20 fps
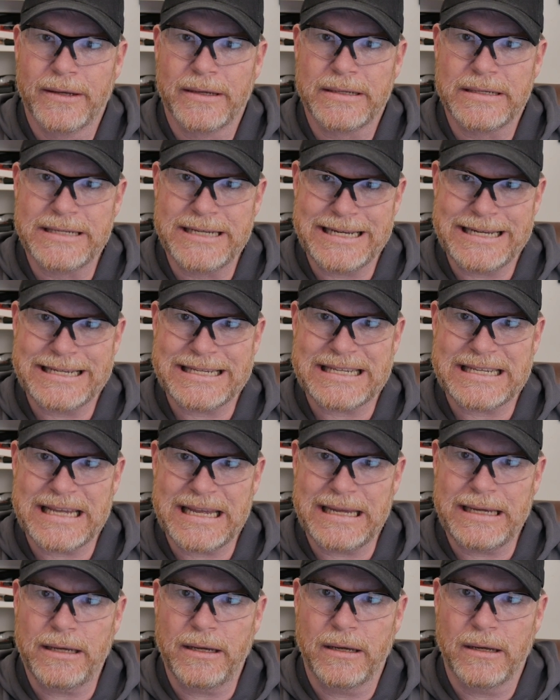
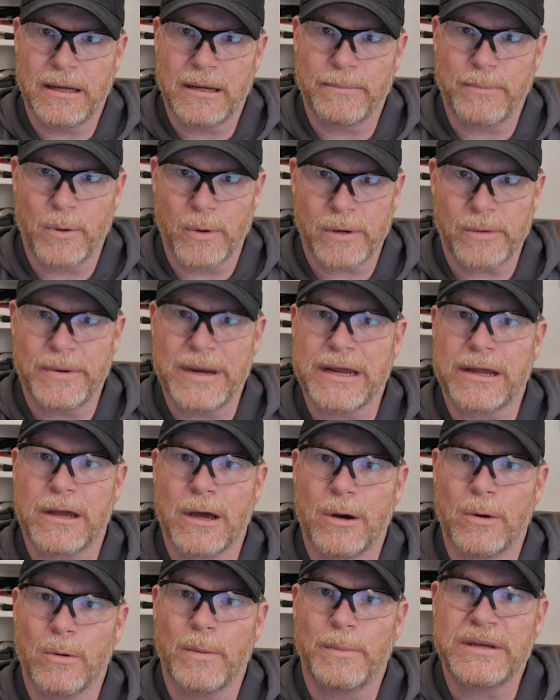D.C. and Puerto
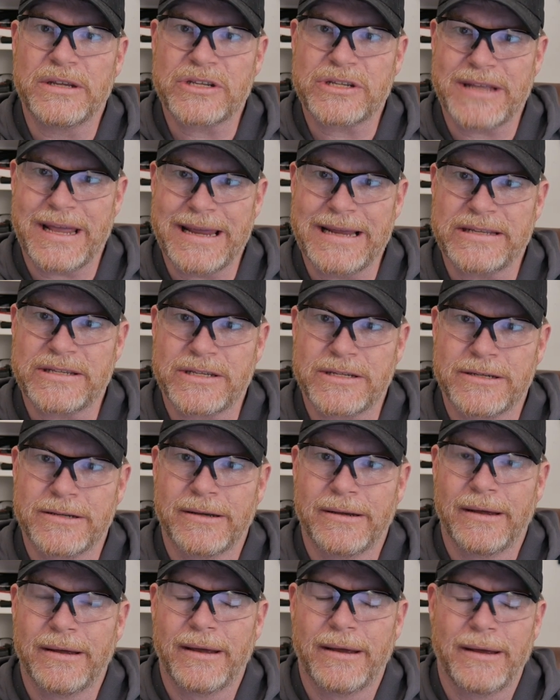Rico will be states,
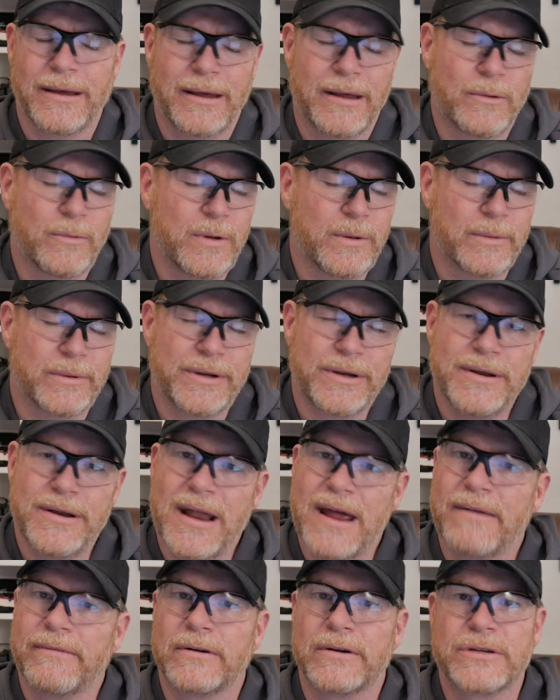and we will
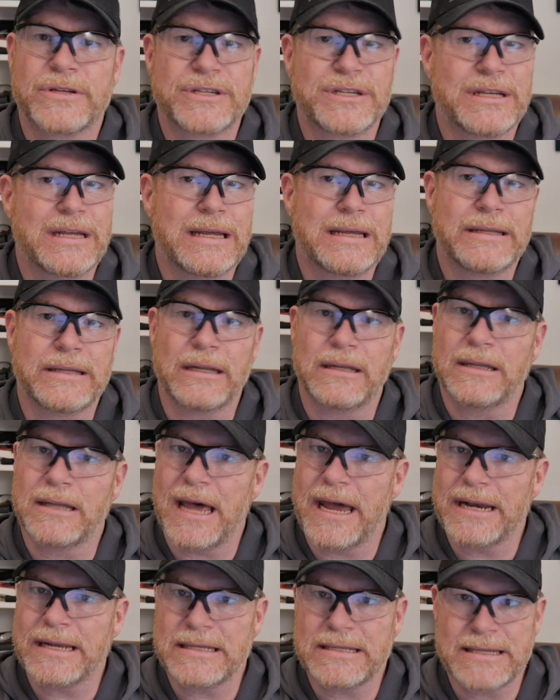never see the
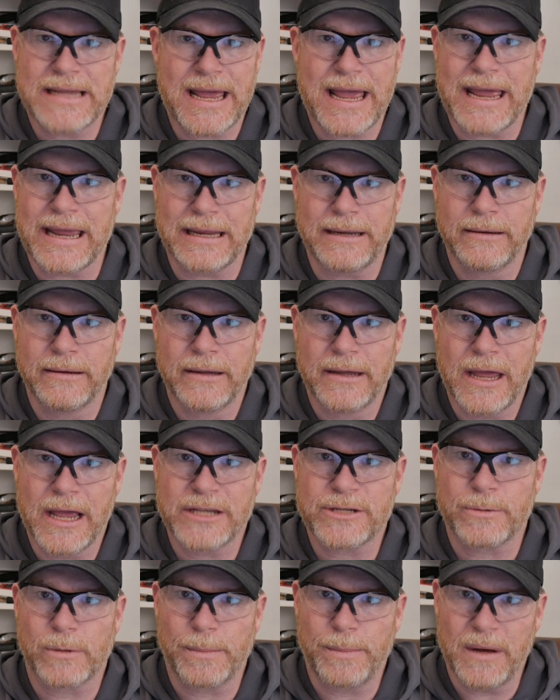light of day
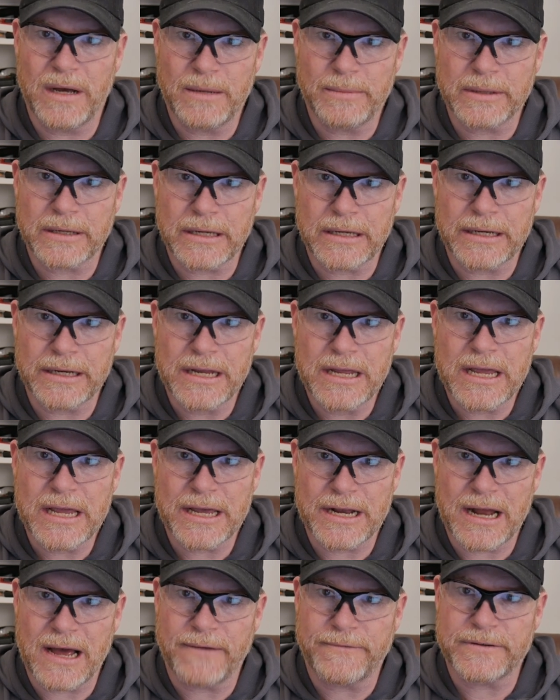as a Republican
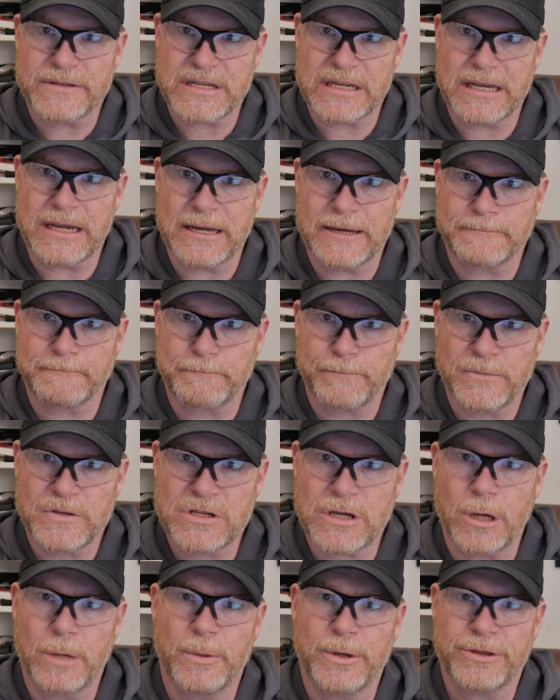in office again. It's
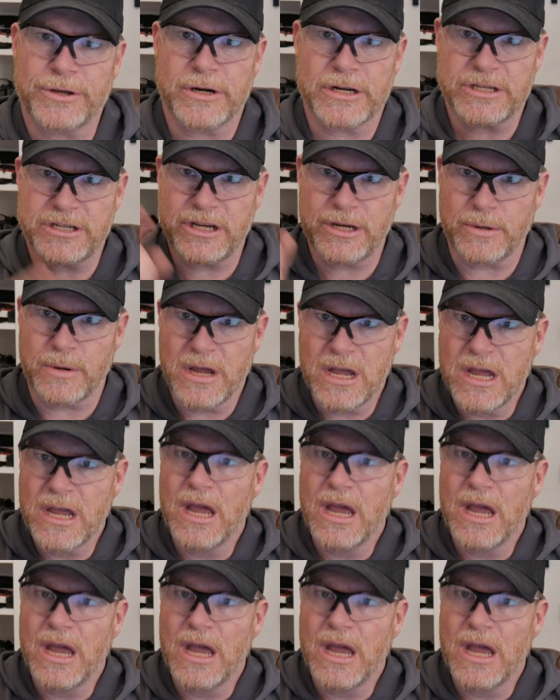GoToBoy32.